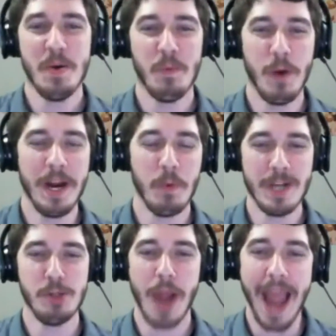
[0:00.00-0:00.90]

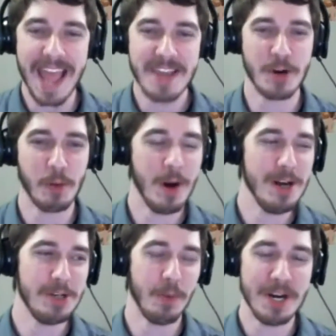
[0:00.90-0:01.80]
Where's your anger?
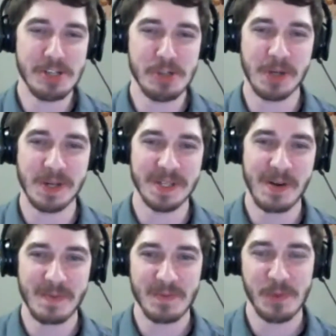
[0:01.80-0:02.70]
Where's
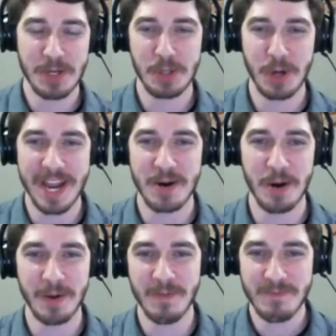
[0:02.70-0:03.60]
your inner